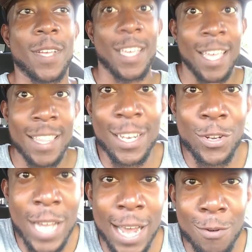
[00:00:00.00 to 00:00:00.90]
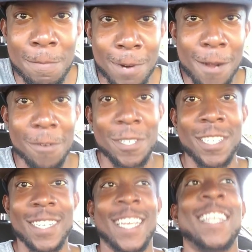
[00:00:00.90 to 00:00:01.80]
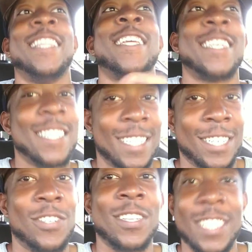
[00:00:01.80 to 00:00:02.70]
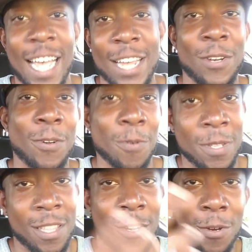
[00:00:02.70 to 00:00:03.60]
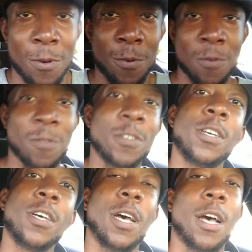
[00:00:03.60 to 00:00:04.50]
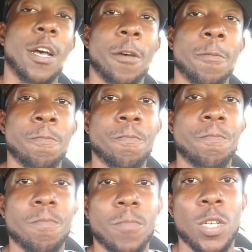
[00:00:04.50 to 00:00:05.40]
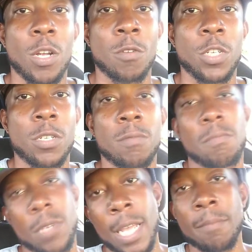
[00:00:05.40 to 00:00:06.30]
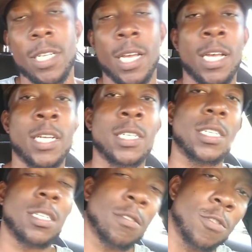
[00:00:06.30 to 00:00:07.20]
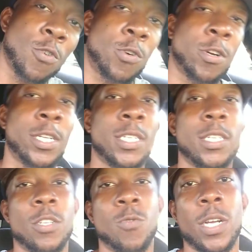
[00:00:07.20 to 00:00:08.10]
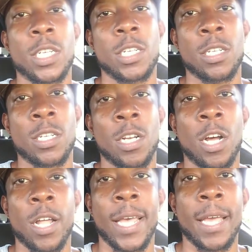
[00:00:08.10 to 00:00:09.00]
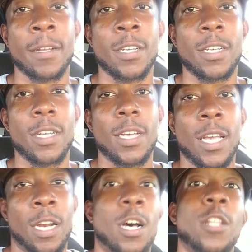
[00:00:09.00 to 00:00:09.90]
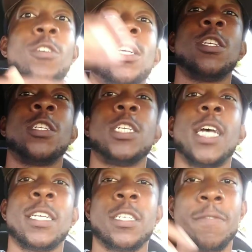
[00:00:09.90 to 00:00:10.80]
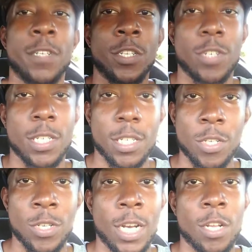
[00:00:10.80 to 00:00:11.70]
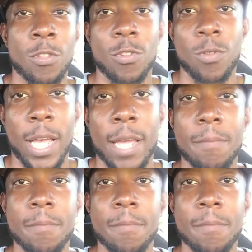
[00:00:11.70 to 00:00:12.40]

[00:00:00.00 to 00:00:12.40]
And then you got to approach and then continue the cycle with the whole, um, you know, name test and oriented question and all that. And all those checks of interest. You got to go through that.